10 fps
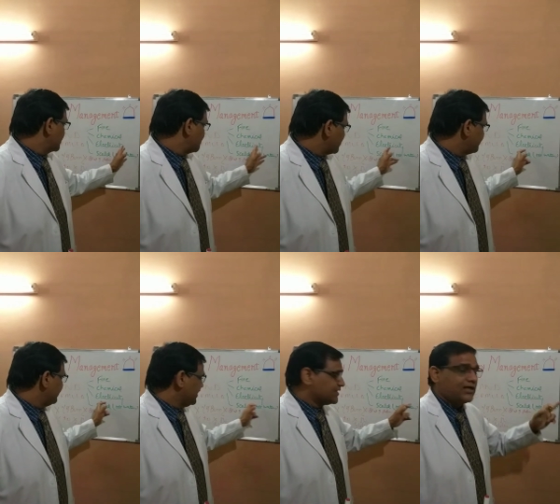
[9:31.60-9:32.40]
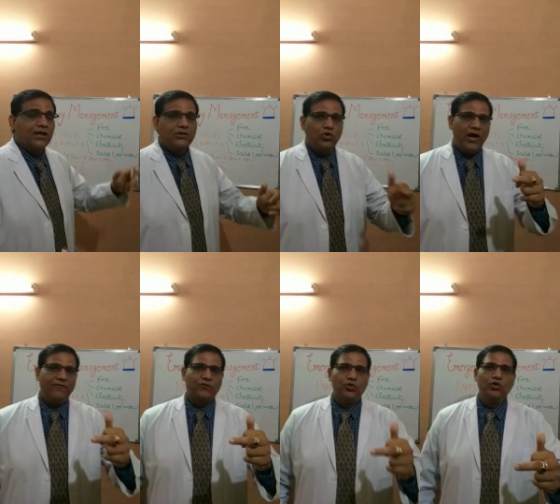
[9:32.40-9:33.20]
specific is you
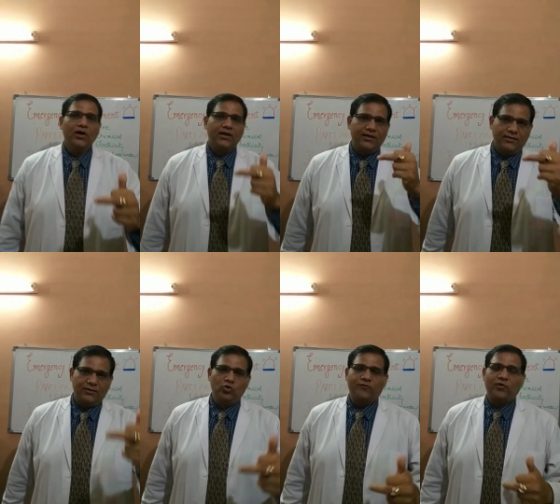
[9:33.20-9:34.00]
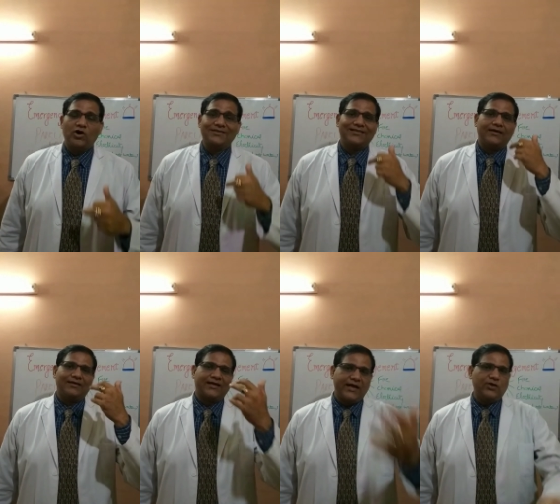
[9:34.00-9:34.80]
have to look for
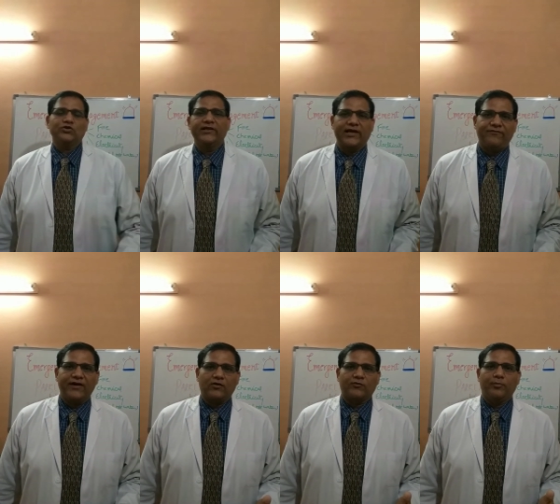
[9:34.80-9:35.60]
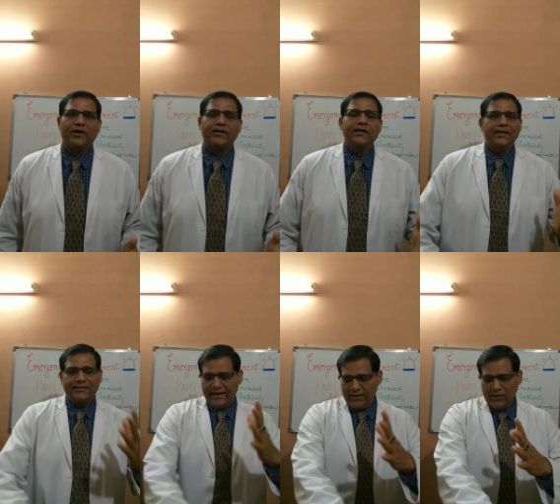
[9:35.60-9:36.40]
the cardiogenic effect of the burn.
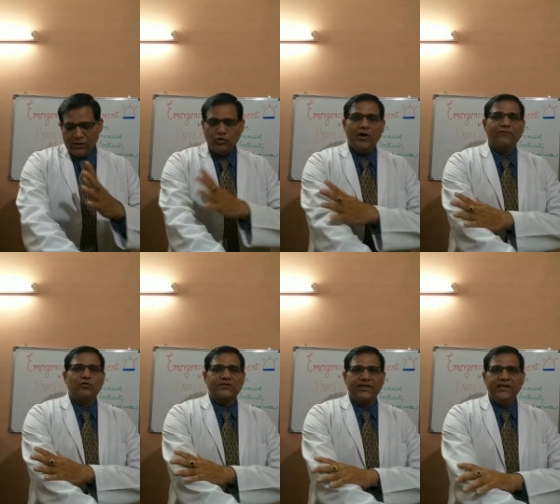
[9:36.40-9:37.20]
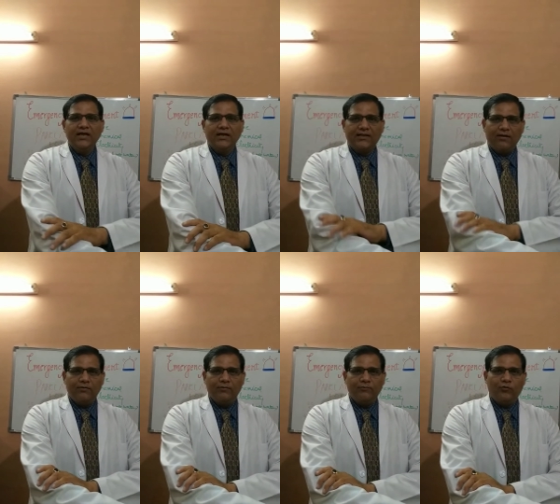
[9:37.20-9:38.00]
Then you have to see
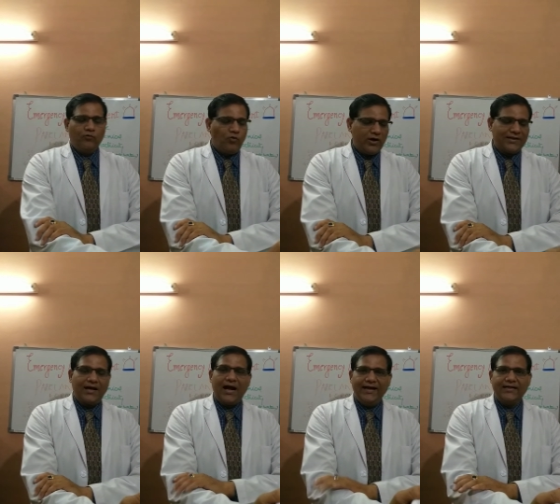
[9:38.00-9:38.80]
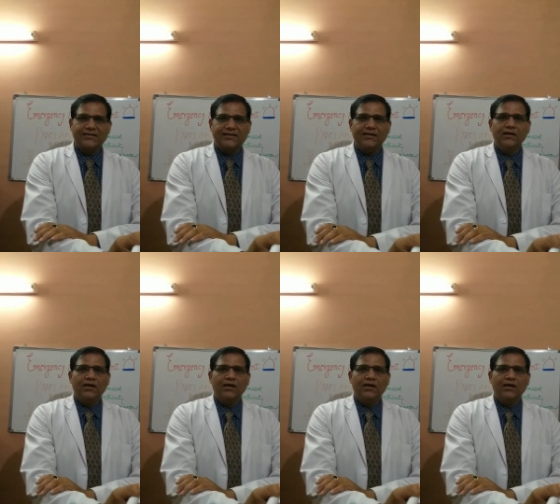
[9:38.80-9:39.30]
what high tension